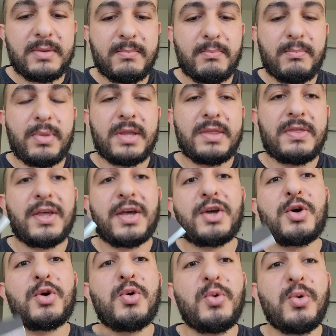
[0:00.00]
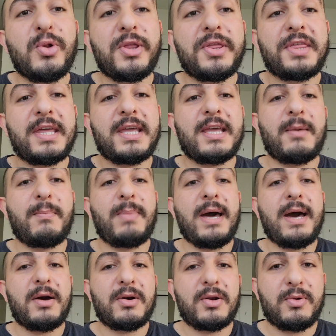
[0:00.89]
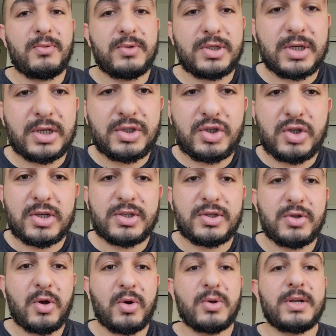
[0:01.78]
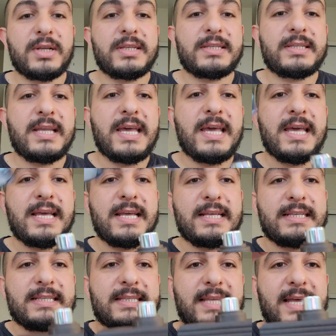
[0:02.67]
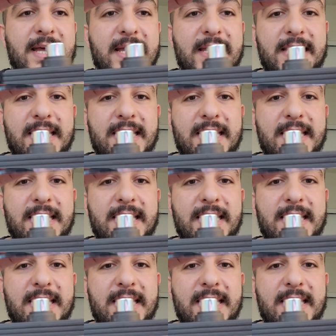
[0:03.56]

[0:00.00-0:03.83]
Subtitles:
But the cool thing about it, which I just noticed, is that